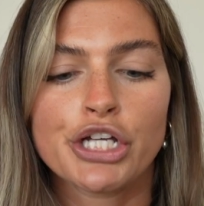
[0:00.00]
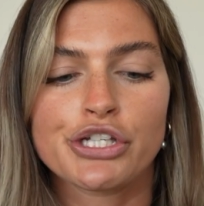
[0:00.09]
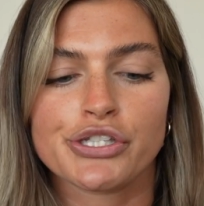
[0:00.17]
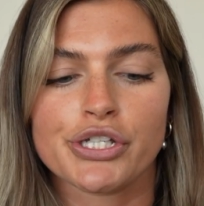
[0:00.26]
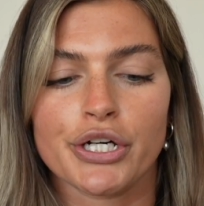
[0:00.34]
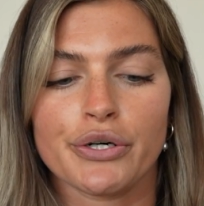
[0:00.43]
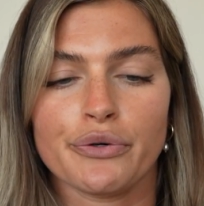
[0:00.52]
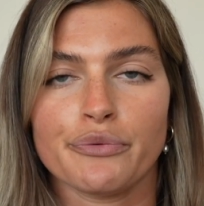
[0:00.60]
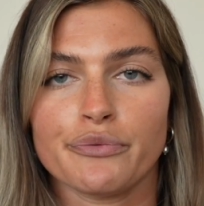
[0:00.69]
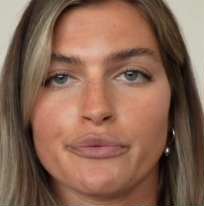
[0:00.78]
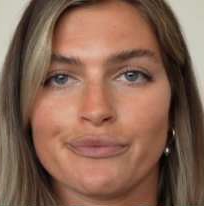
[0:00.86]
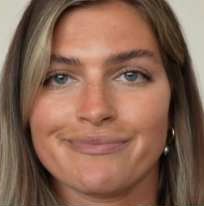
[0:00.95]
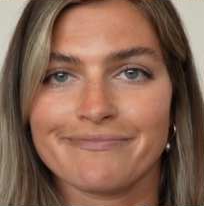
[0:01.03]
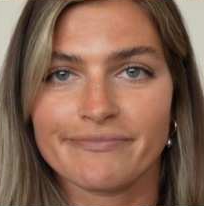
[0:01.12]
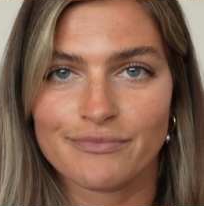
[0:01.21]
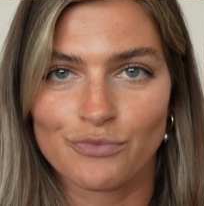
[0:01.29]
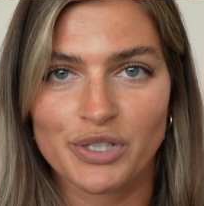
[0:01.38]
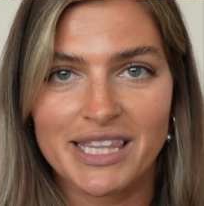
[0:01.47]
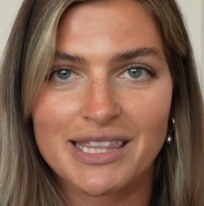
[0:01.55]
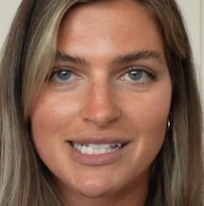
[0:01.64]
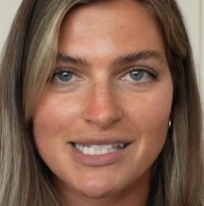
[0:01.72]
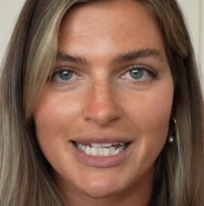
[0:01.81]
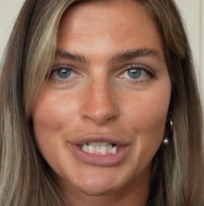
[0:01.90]
So with
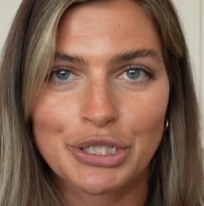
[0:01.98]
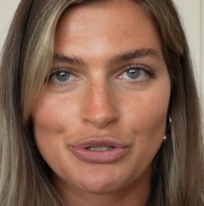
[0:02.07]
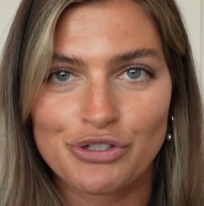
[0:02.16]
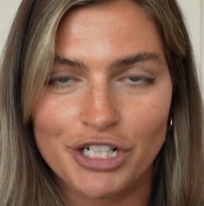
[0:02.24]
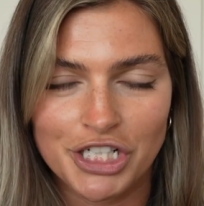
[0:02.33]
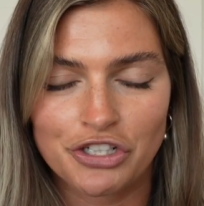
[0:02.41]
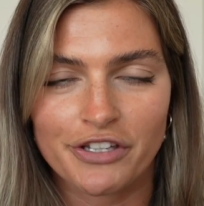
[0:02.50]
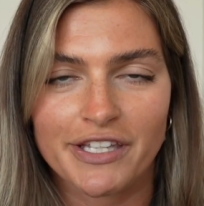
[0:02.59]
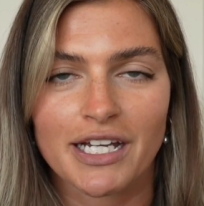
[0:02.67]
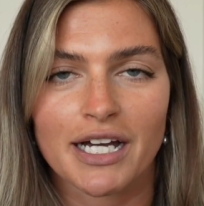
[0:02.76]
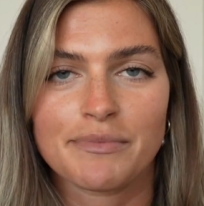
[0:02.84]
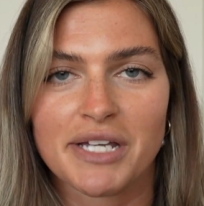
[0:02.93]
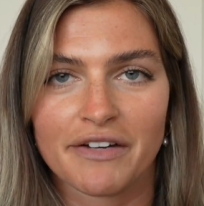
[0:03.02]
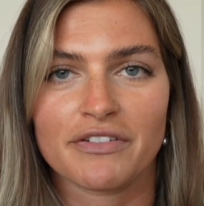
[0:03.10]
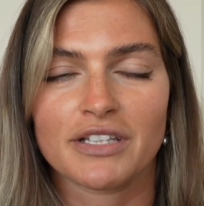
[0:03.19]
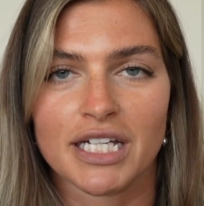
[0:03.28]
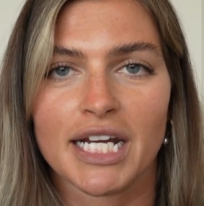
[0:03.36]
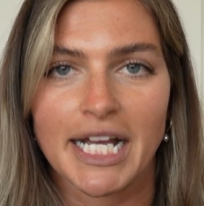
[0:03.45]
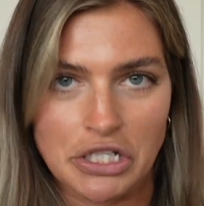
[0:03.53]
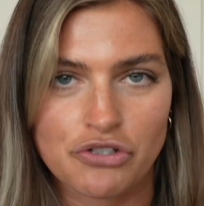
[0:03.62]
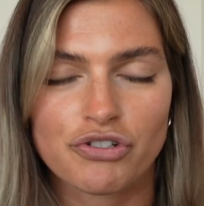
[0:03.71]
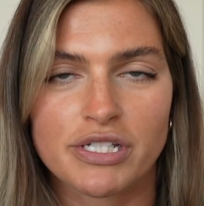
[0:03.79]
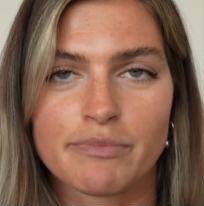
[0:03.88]
this like new stretcher thing, I'm definitely an
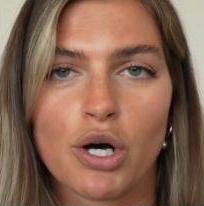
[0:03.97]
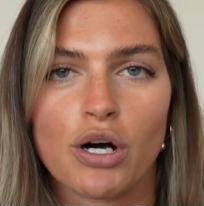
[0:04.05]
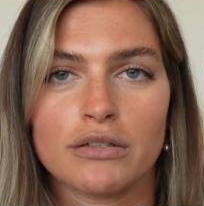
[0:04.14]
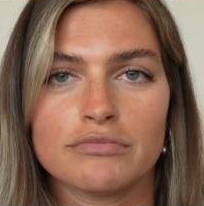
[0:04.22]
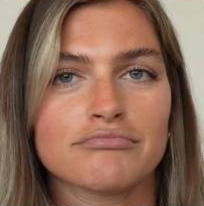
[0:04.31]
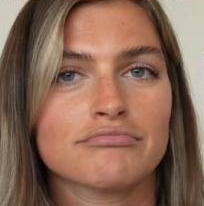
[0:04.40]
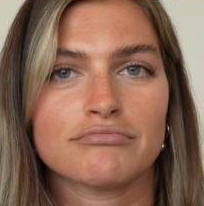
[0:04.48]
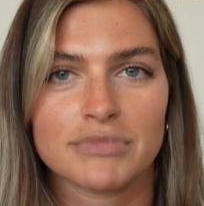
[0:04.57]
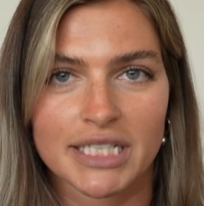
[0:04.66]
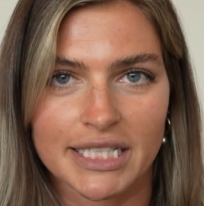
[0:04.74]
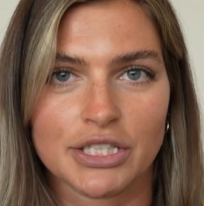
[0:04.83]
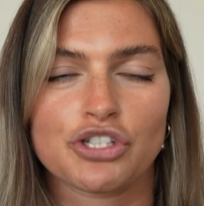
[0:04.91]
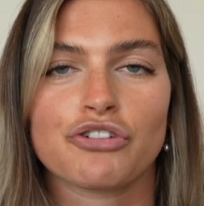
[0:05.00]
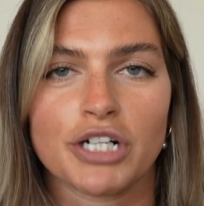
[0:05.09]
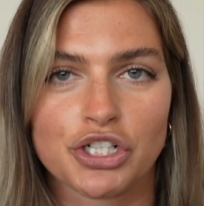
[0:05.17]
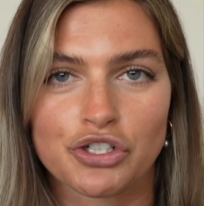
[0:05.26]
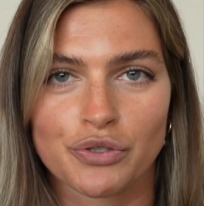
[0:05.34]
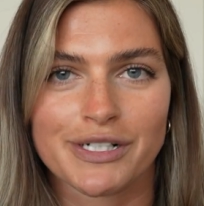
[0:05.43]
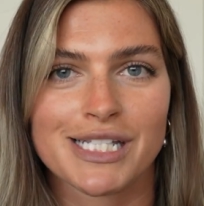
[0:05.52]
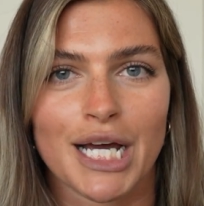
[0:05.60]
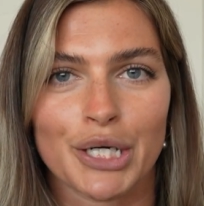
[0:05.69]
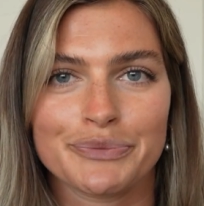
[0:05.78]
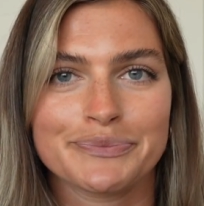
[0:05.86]
extra small in the Scrunch shorts now.